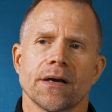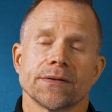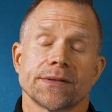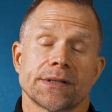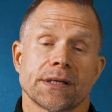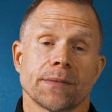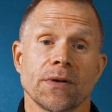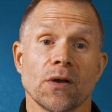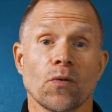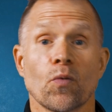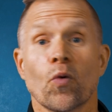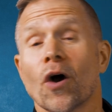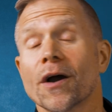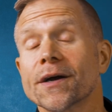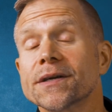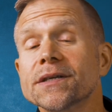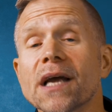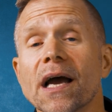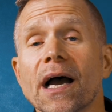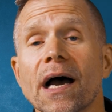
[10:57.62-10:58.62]
somebody
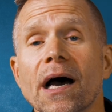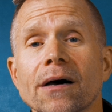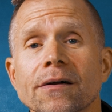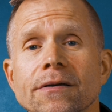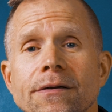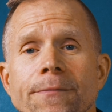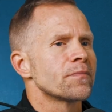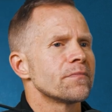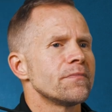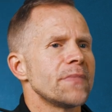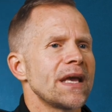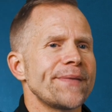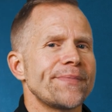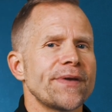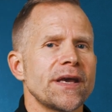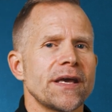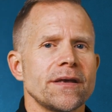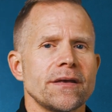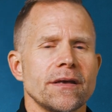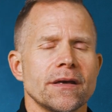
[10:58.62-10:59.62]
walked out.
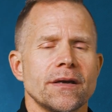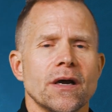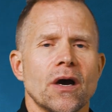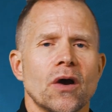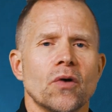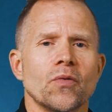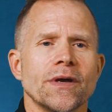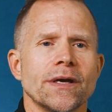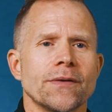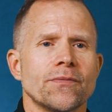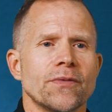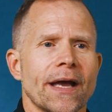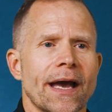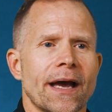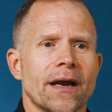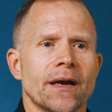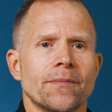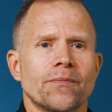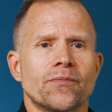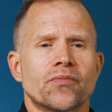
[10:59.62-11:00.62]
Maybe, we
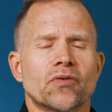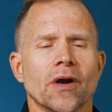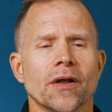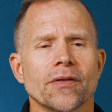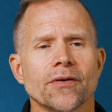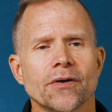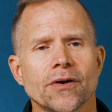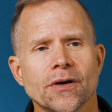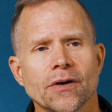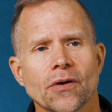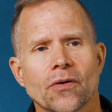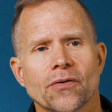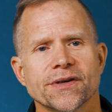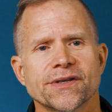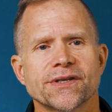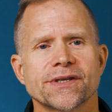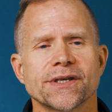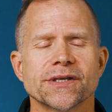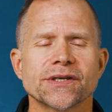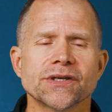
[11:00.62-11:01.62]
had a brother or a
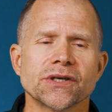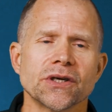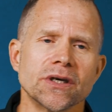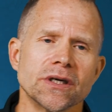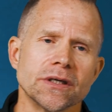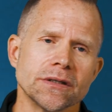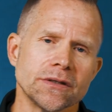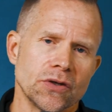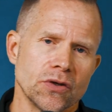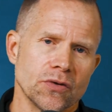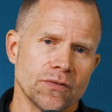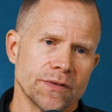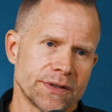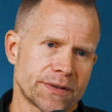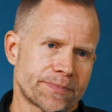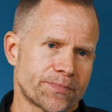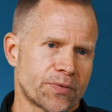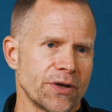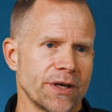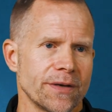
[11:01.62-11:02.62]
sister who
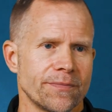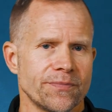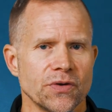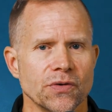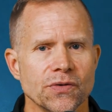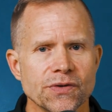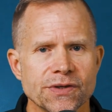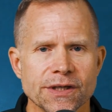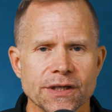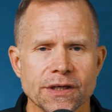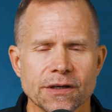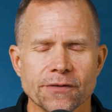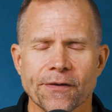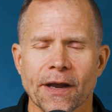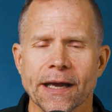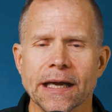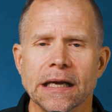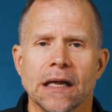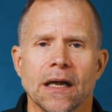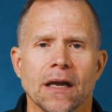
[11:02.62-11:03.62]
was pretty abusive.
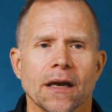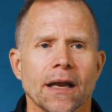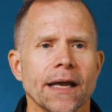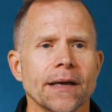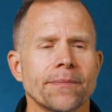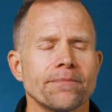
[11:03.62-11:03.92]
Like